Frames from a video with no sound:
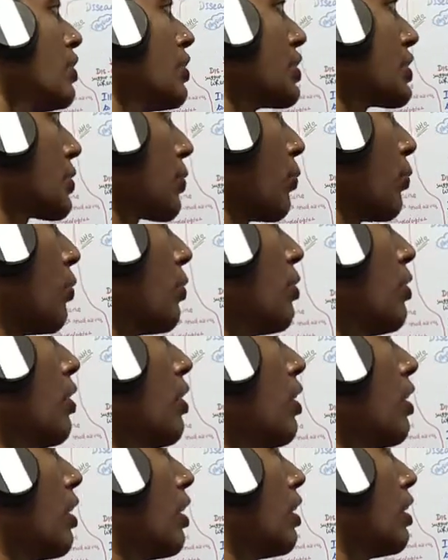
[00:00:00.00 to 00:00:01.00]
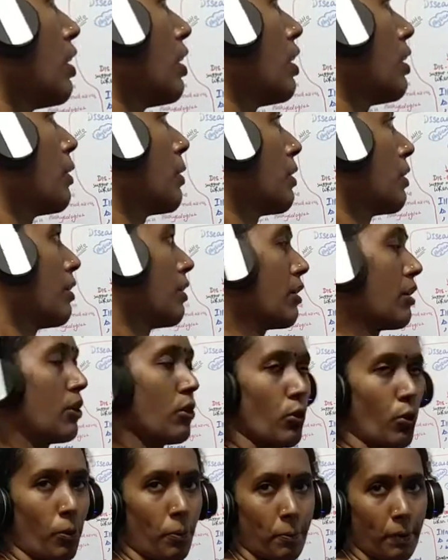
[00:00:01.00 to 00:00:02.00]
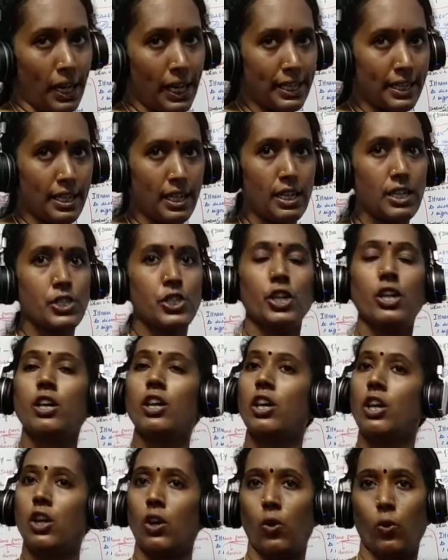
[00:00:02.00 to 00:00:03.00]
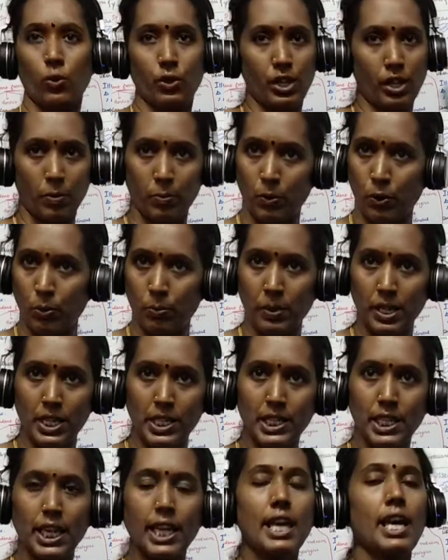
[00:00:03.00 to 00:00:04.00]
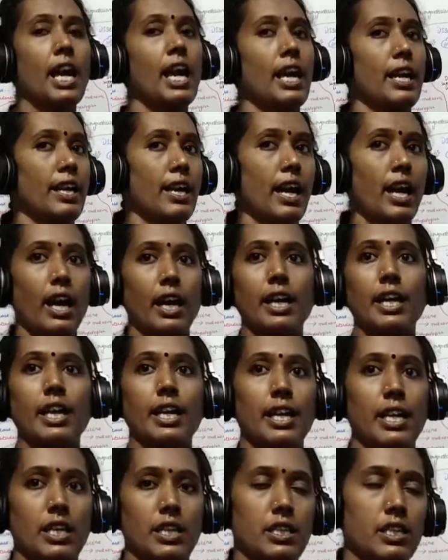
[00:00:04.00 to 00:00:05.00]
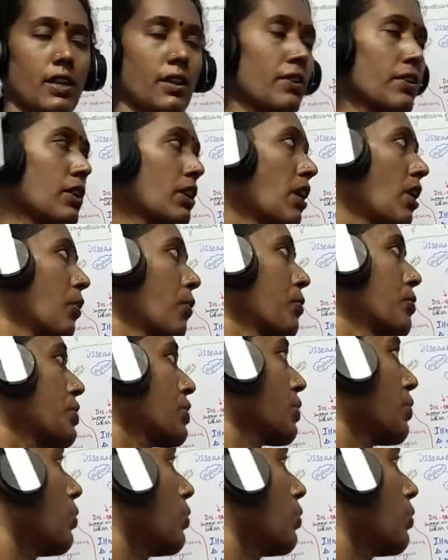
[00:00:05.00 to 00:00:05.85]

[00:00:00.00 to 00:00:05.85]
So low platelet, low WBC and high ESR count.